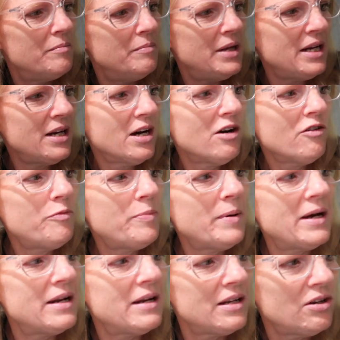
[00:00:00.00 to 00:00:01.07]
mini golf,
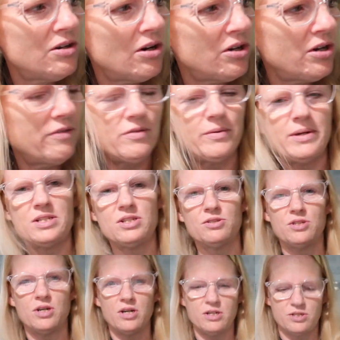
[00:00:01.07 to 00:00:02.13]
but you know, you have to wait till
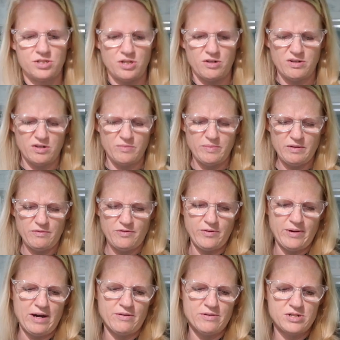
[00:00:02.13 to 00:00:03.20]
dark, so it'll be a few
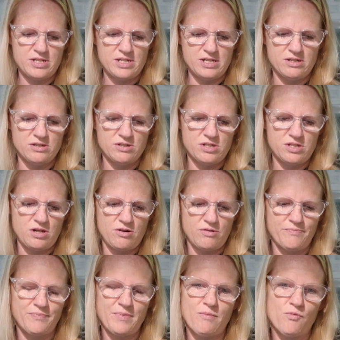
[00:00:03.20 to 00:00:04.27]
hours still,
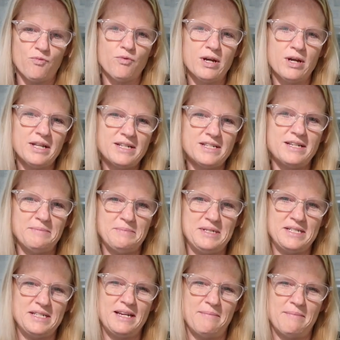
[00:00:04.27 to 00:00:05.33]
so I'm really
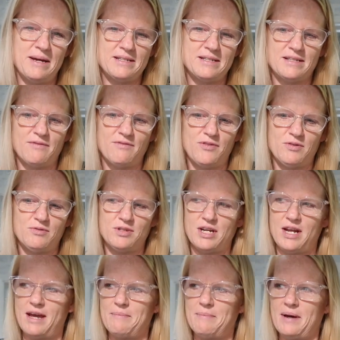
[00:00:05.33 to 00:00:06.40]
tempted to get Mexican food
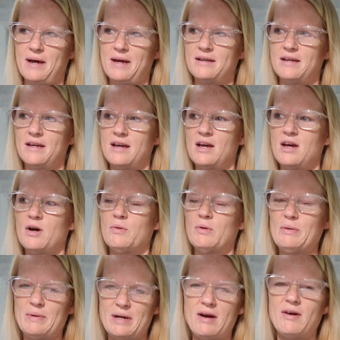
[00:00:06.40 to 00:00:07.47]
tonight, but
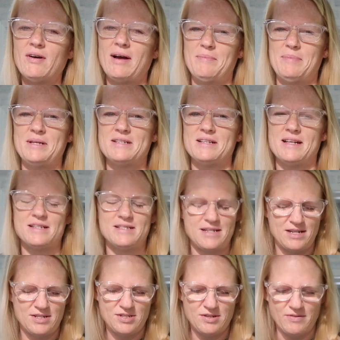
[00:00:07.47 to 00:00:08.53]
we went out and got pizza last
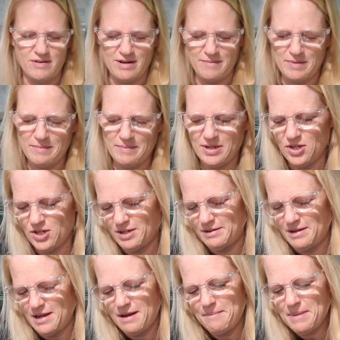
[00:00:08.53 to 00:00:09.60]
night, so I'm gonna be good.
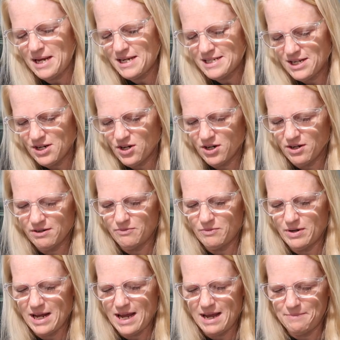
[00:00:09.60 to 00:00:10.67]
And make dinner.
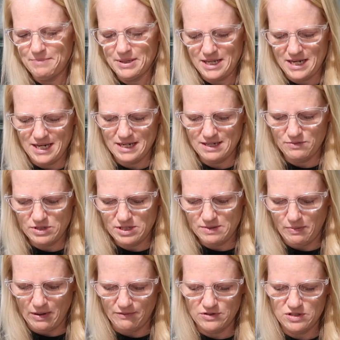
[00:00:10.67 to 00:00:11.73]
What I had planned was
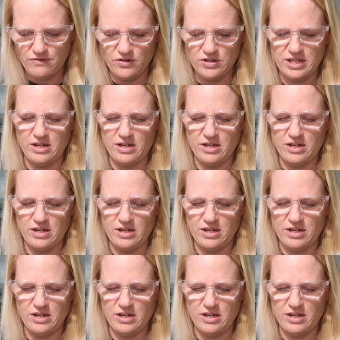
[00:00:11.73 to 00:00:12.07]
breakfast for